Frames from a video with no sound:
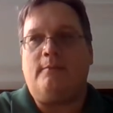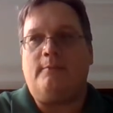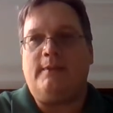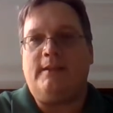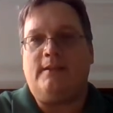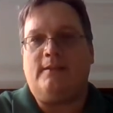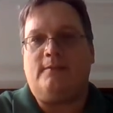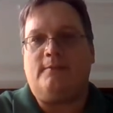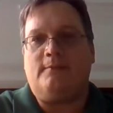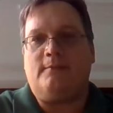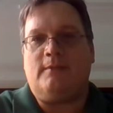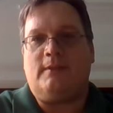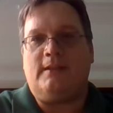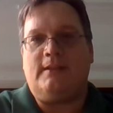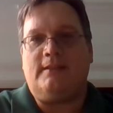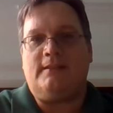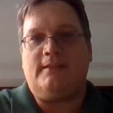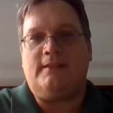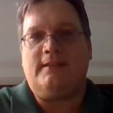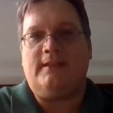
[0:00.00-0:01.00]
we don't
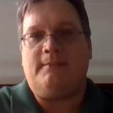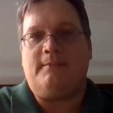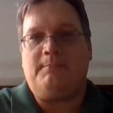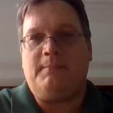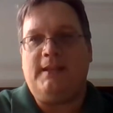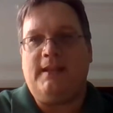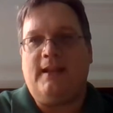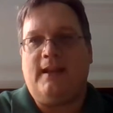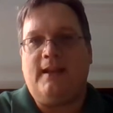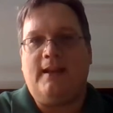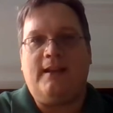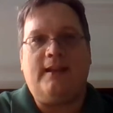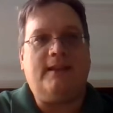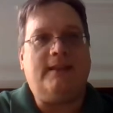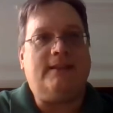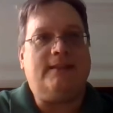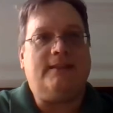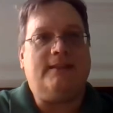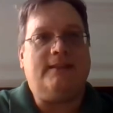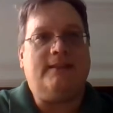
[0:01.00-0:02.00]
want to get
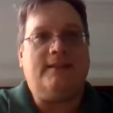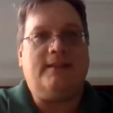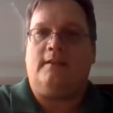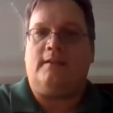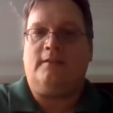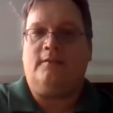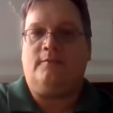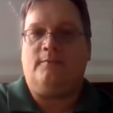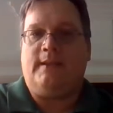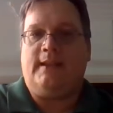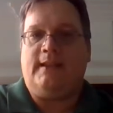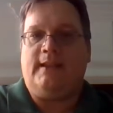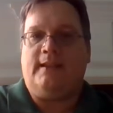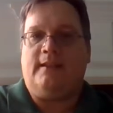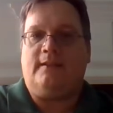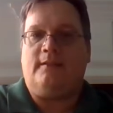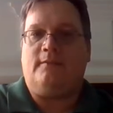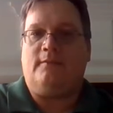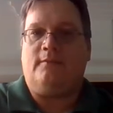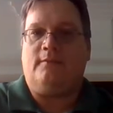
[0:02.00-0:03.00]
behind. This
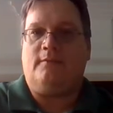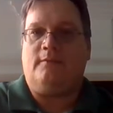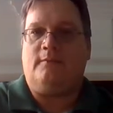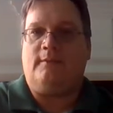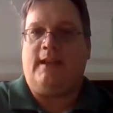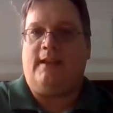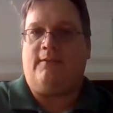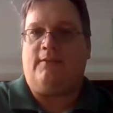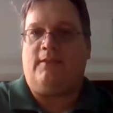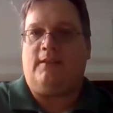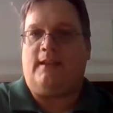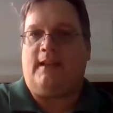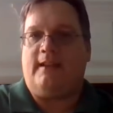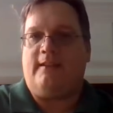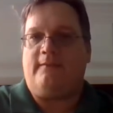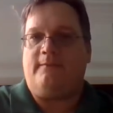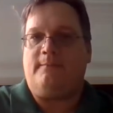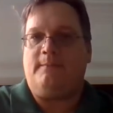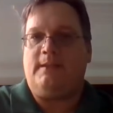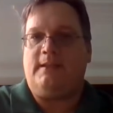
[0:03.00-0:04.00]
week we have a
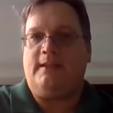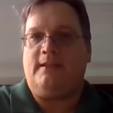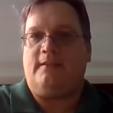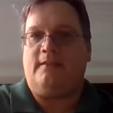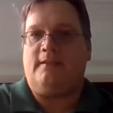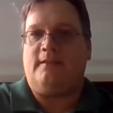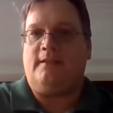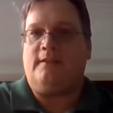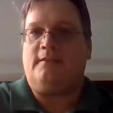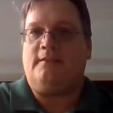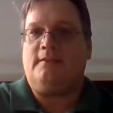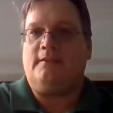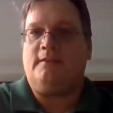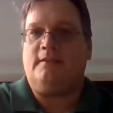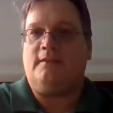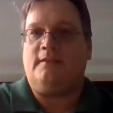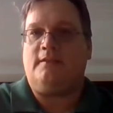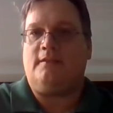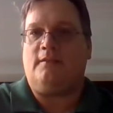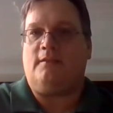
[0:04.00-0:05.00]
lot of material,
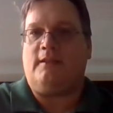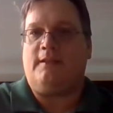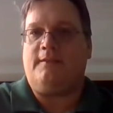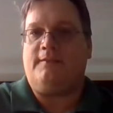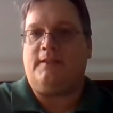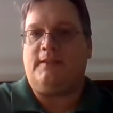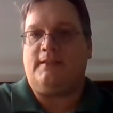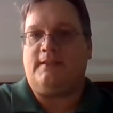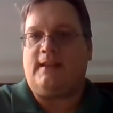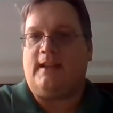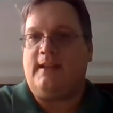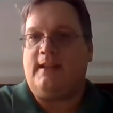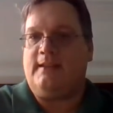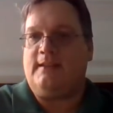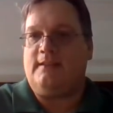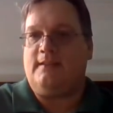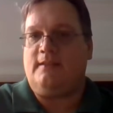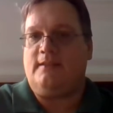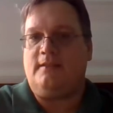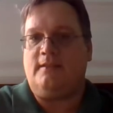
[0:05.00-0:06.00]
so I've
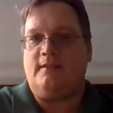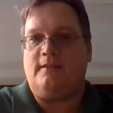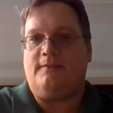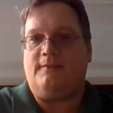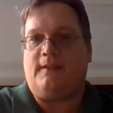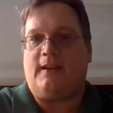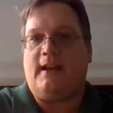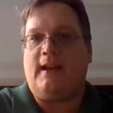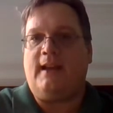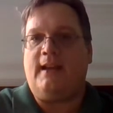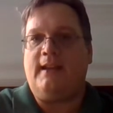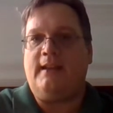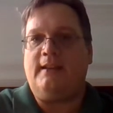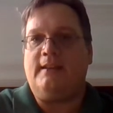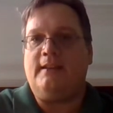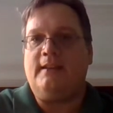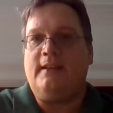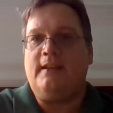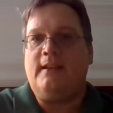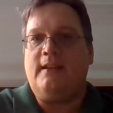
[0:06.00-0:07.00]
decided to
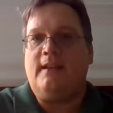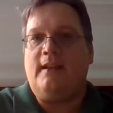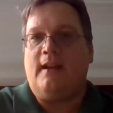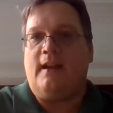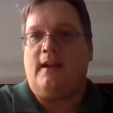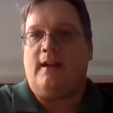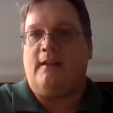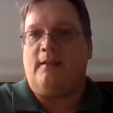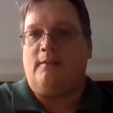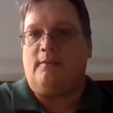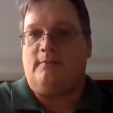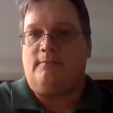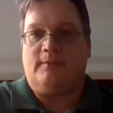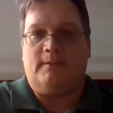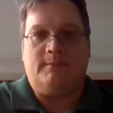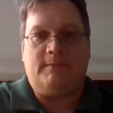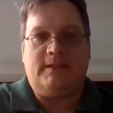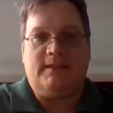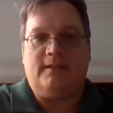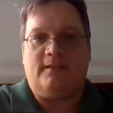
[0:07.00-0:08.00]
divide
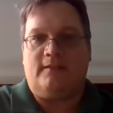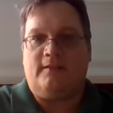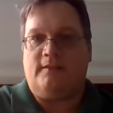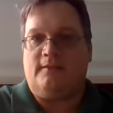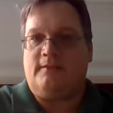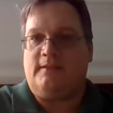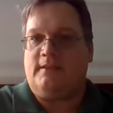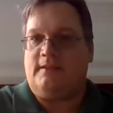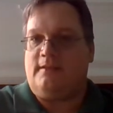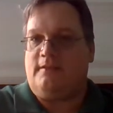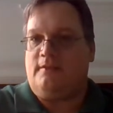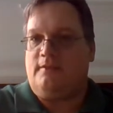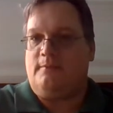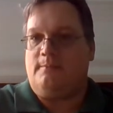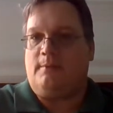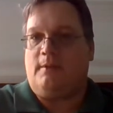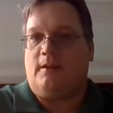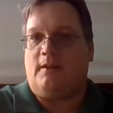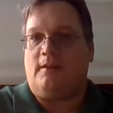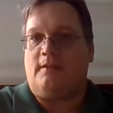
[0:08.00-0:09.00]
the material into two
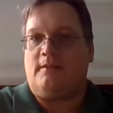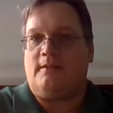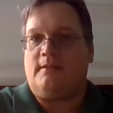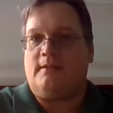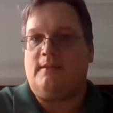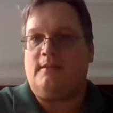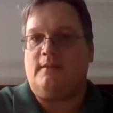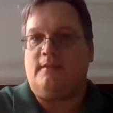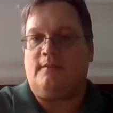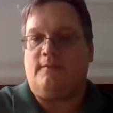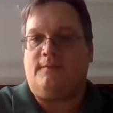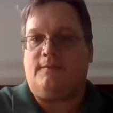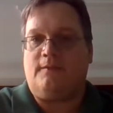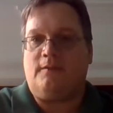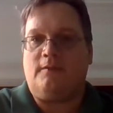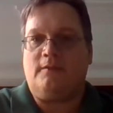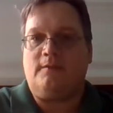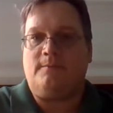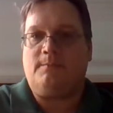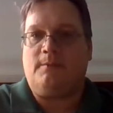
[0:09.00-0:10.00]
parts. The
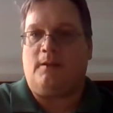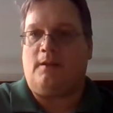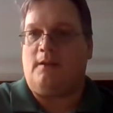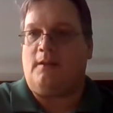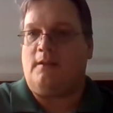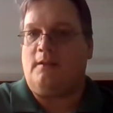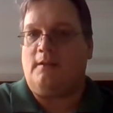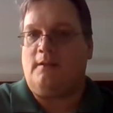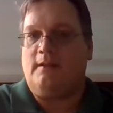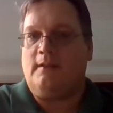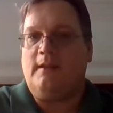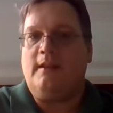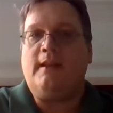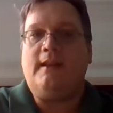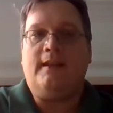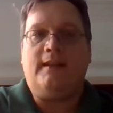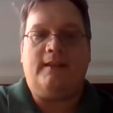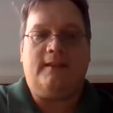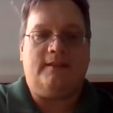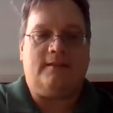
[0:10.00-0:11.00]
first part
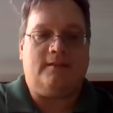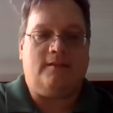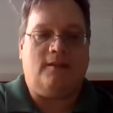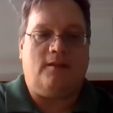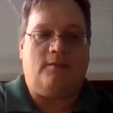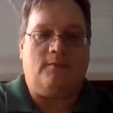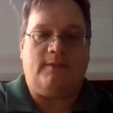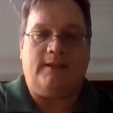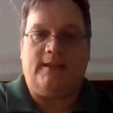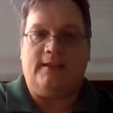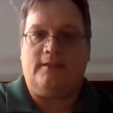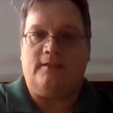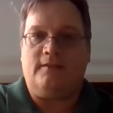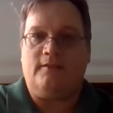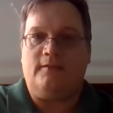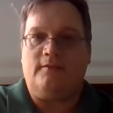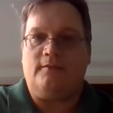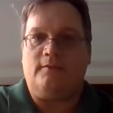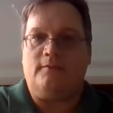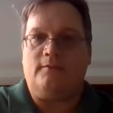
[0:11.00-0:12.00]
is going
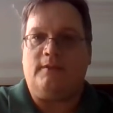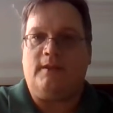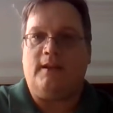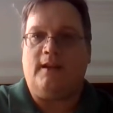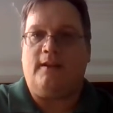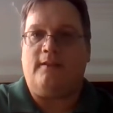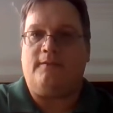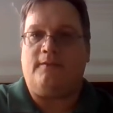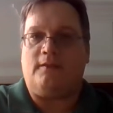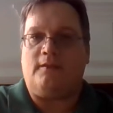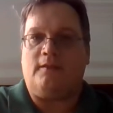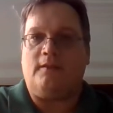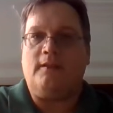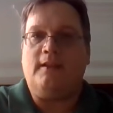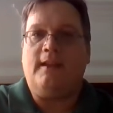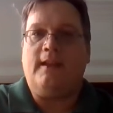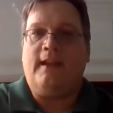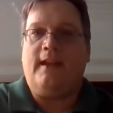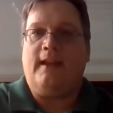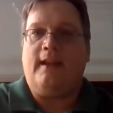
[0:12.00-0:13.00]
to cover
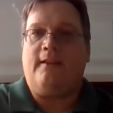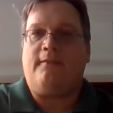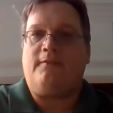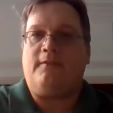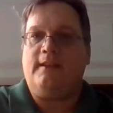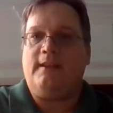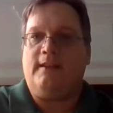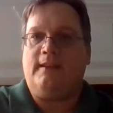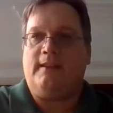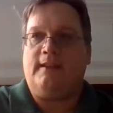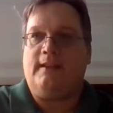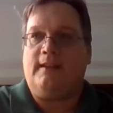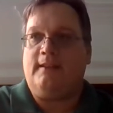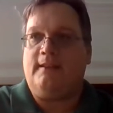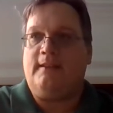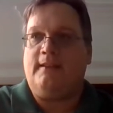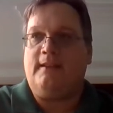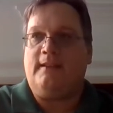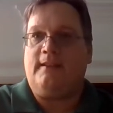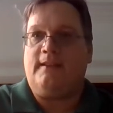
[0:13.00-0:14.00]

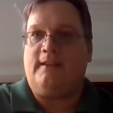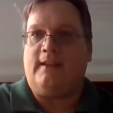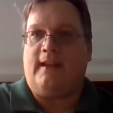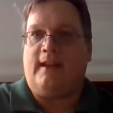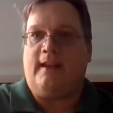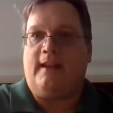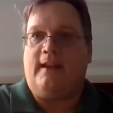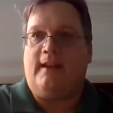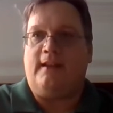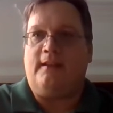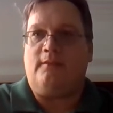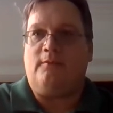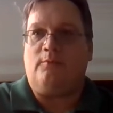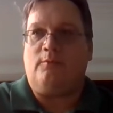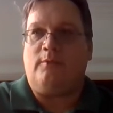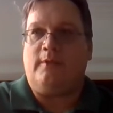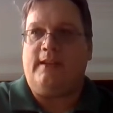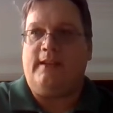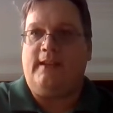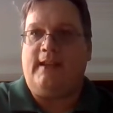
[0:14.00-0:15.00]
everything that
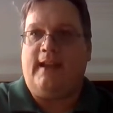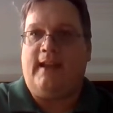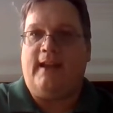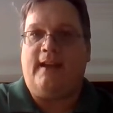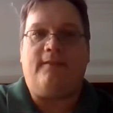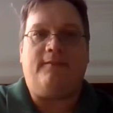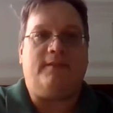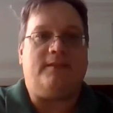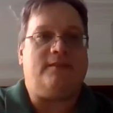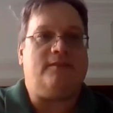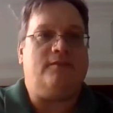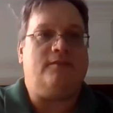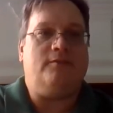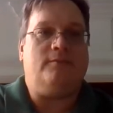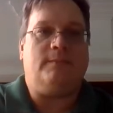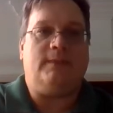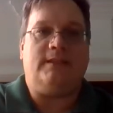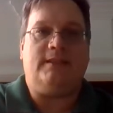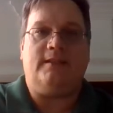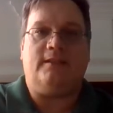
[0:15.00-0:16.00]
we have as
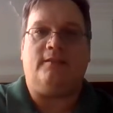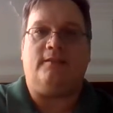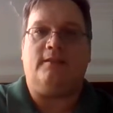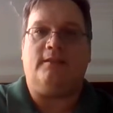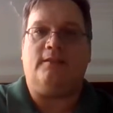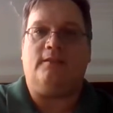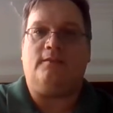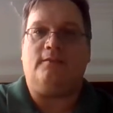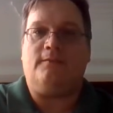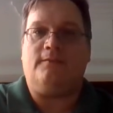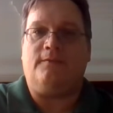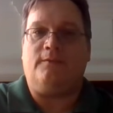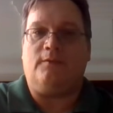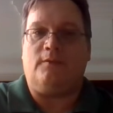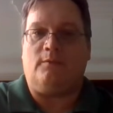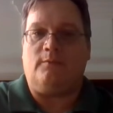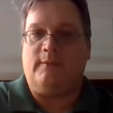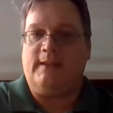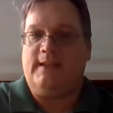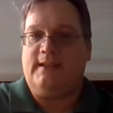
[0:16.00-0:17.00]
new material
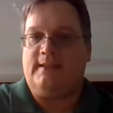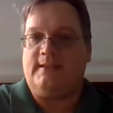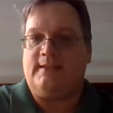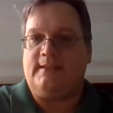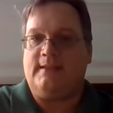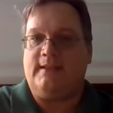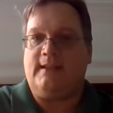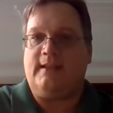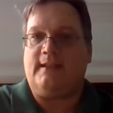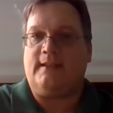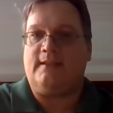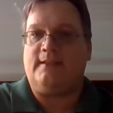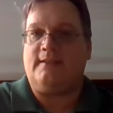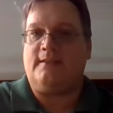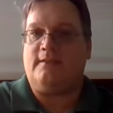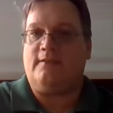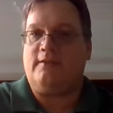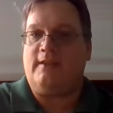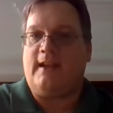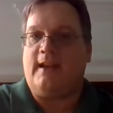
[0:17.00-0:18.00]
for week
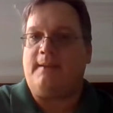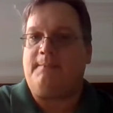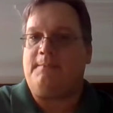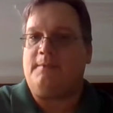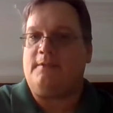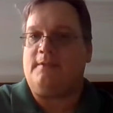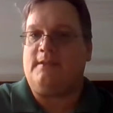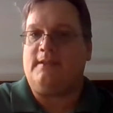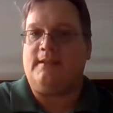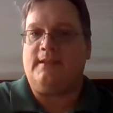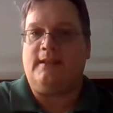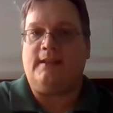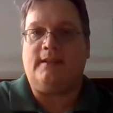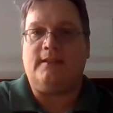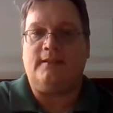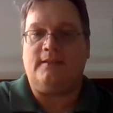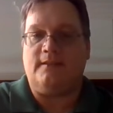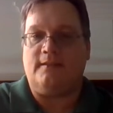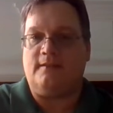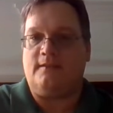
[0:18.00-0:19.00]
6, chapter
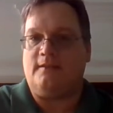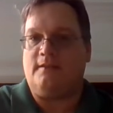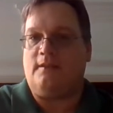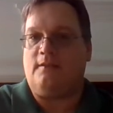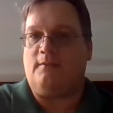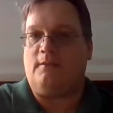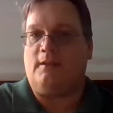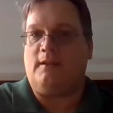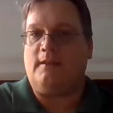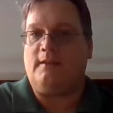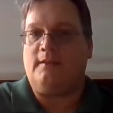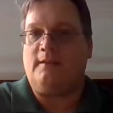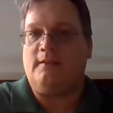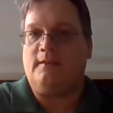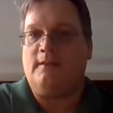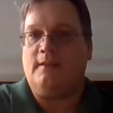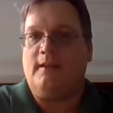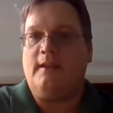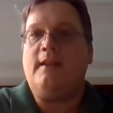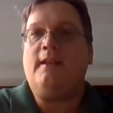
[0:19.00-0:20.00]
6, and so
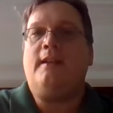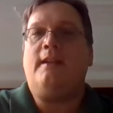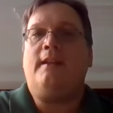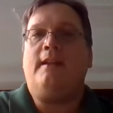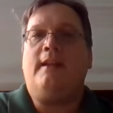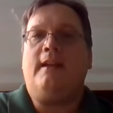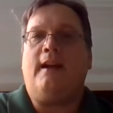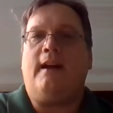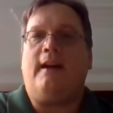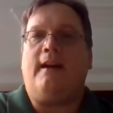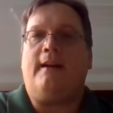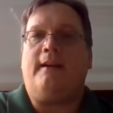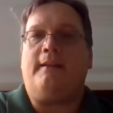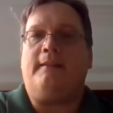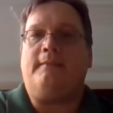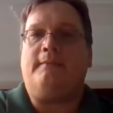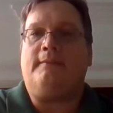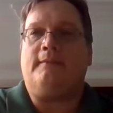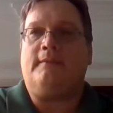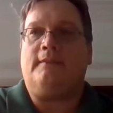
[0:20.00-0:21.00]

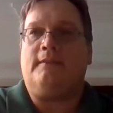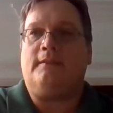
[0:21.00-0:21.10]
on.